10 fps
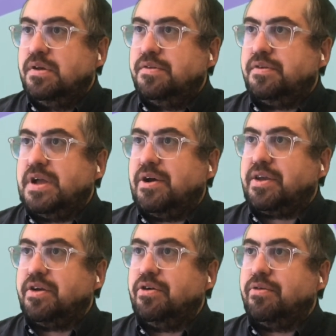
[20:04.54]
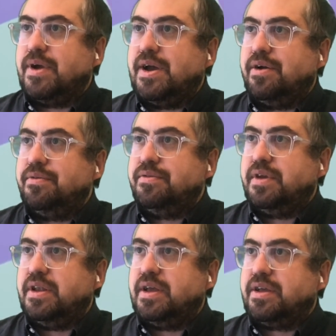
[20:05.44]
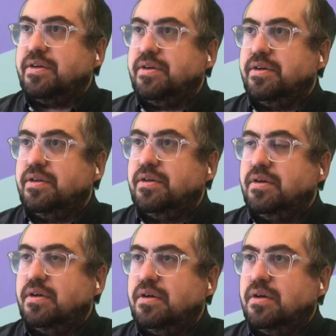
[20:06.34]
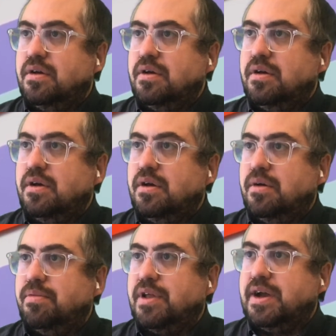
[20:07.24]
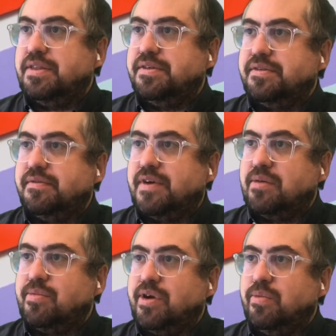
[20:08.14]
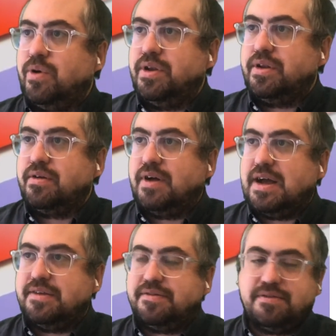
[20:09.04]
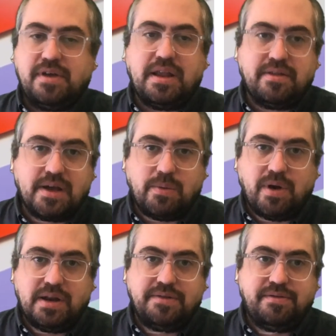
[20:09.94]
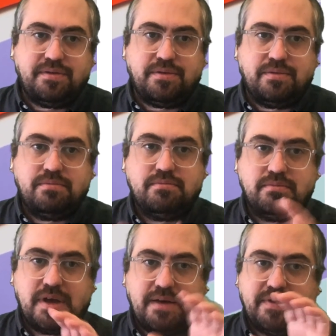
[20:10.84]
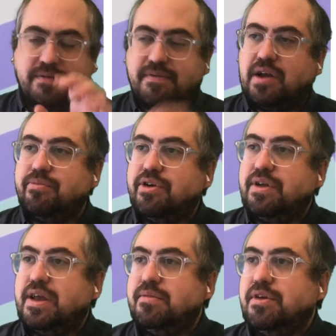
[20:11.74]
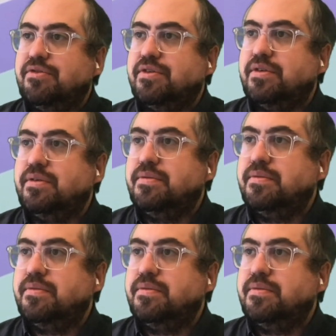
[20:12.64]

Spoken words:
So now I could go around and I could apply this vibrate one class to anything I wanted to have that vibrate animation.